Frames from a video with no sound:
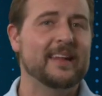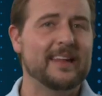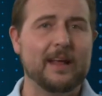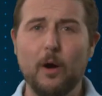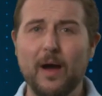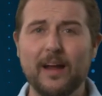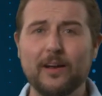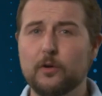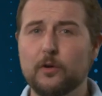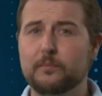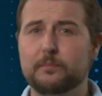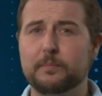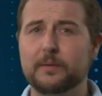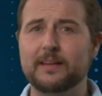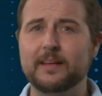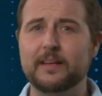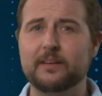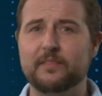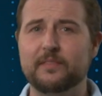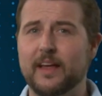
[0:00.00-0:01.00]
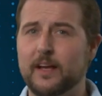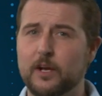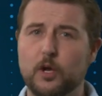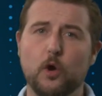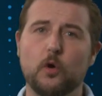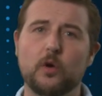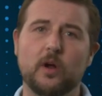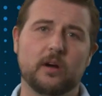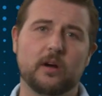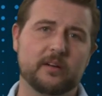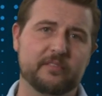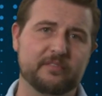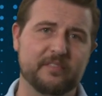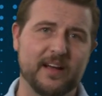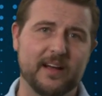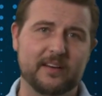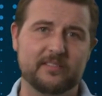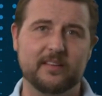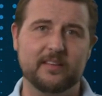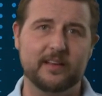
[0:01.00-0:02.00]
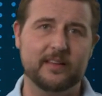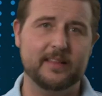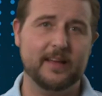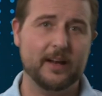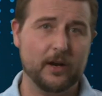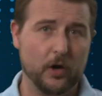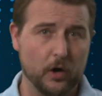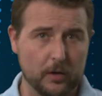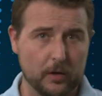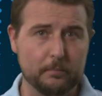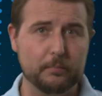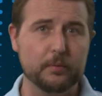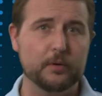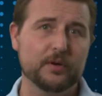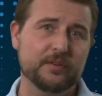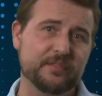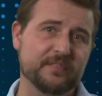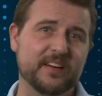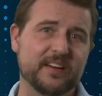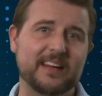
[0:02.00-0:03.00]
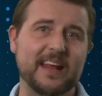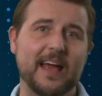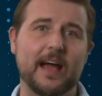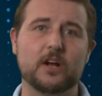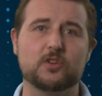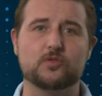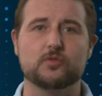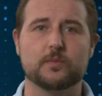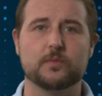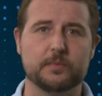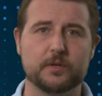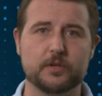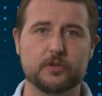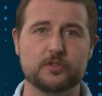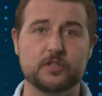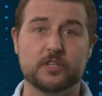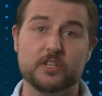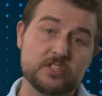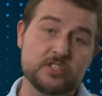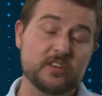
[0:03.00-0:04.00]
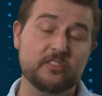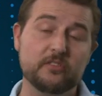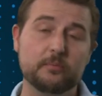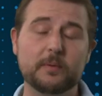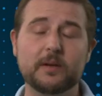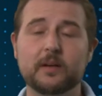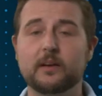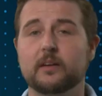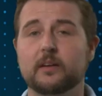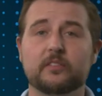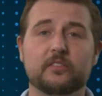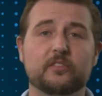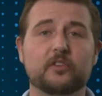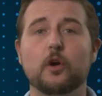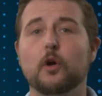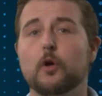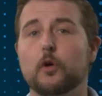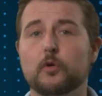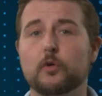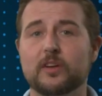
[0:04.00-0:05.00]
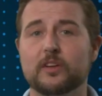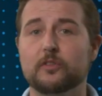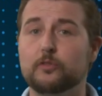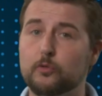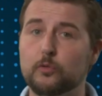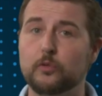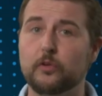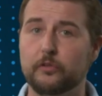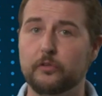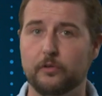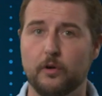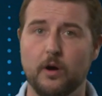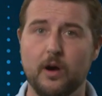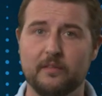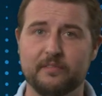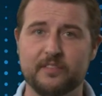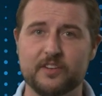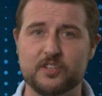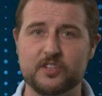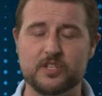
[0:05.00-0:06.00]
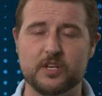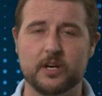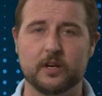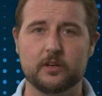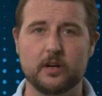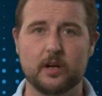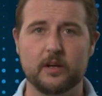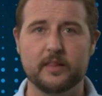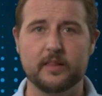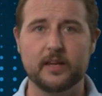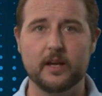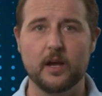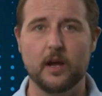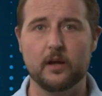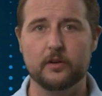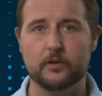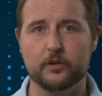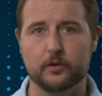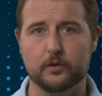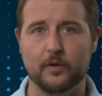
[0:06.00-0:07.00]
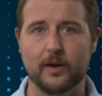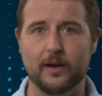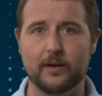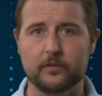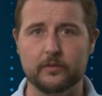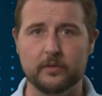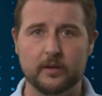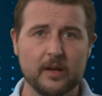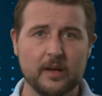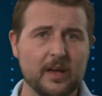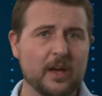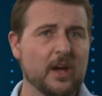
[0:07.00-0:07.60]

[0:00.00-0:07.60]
Now, I don't believe that code artifacts like that are perfect attribution, just because code and tools are often shared on the underground.